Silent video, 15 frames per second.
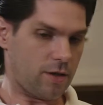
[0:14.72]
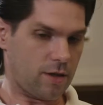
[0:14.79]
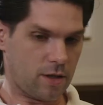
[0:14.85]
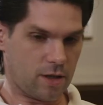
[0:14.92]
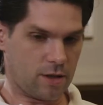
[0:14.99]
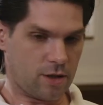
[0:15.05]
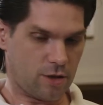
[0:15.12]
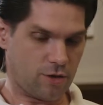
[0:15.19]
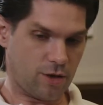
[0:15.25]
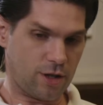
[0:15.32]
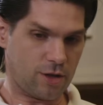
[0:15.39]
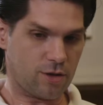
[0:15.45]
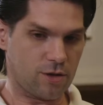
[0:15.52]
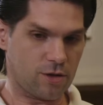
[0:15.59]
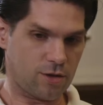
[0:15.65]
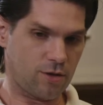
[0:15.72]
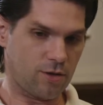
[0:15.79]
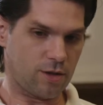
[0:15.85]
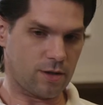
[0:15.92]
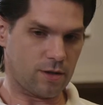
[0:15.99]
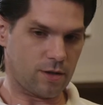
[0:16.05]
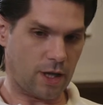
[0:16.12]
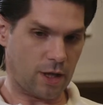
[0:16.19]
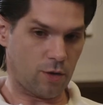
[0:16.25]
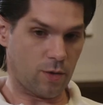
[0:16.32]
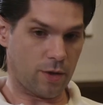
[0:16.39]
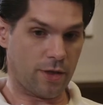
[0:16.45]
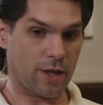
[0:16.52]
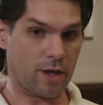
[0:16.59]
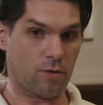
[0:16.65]
the traditional student that you
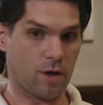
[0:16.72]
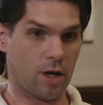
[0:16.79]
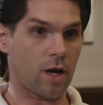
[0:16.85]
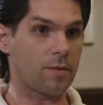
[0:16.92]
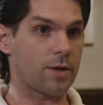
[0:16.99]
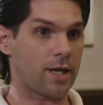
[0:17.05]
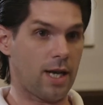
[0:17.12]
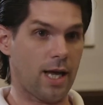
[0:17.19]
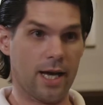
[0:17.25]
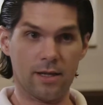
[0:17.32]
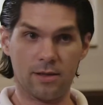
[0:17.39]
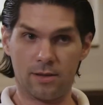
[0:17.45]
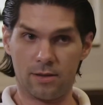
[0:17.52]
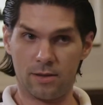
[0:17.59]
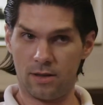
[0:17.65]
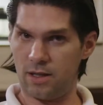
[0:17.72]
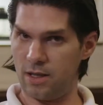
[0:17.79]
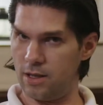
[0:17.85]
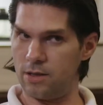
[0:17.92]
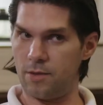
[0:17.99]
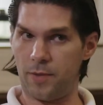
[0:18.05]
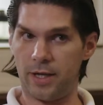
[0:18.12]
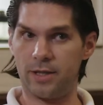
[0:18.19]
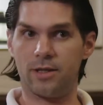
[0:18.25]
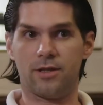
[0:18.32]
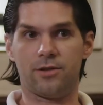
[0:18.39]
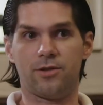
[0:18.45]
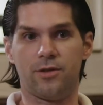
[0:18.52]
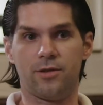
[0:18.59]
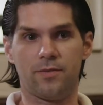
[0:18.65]
would think would come to class is a pen
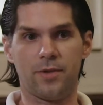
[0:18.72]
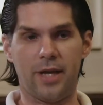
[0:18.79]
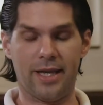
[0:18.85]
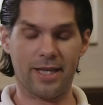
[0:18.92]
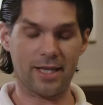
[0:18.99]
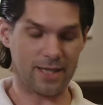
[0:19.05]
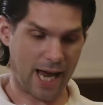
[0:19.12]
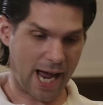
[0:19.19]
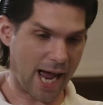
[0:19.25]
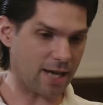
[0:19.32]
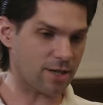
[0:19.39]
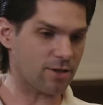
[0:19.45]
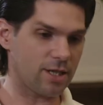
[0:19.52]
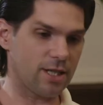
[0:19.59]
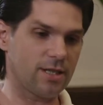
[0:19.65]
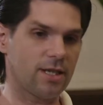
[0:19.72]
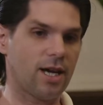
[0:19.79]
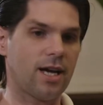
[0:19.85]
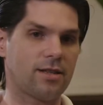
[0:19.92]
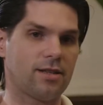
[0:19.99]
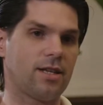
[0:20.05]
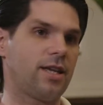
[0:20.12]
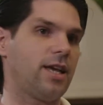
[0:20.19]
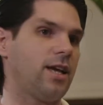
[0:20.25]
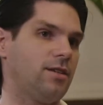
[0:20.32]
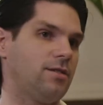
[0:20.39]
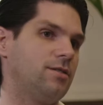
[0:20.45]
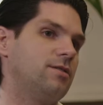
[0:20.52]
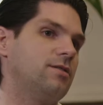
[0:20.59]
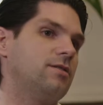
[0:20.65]
tester, and that's actually not the case.